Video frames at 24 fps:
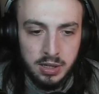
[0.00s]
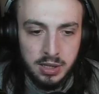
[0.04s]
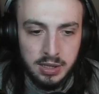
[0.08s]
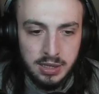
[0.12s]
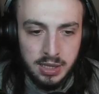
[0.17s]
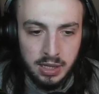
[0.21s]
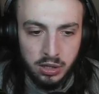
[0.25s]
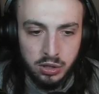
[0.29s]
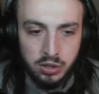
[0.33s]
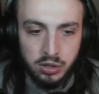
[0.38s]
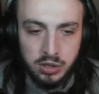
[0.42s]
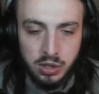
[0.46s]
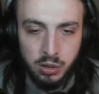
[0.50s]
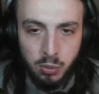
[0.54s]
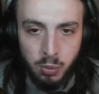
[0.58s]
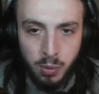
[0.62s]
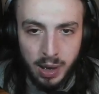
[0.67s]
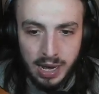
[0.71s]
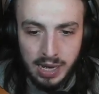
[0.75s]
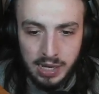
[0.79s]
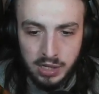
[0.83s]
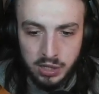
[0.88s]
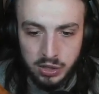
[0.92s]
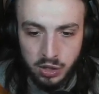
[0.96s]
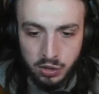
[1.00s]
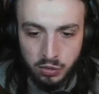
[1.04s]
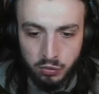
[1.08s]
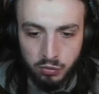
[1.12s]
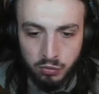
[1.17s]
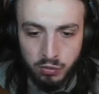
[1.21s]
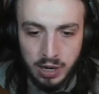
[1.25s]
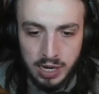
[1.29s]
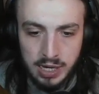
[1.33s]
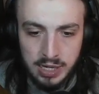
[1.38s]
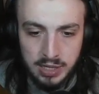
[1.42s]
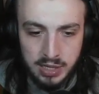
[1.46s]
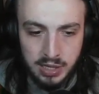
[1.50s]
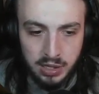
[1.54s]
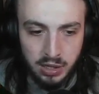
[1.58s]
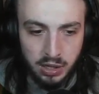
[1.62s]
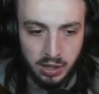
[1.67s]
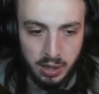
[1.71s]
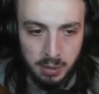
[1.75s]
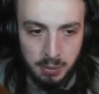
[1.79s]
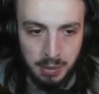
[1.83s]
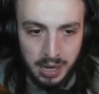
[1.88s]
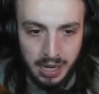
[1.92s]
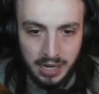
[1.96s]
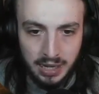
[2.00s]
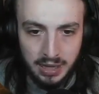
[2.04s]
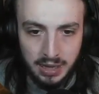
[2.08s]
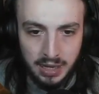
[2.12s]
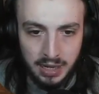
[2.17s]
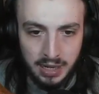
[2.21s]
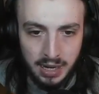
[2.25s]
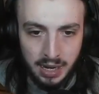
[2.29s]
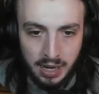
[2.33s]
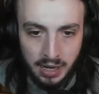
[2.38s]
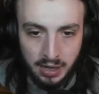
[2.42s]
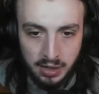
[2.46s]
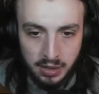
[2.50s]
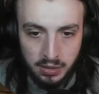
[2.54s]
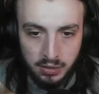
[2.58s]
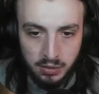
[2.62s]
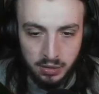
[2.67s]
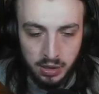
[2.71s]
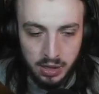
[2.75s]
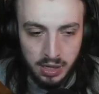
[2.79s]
Is it because the weight's resting on the back of their neck?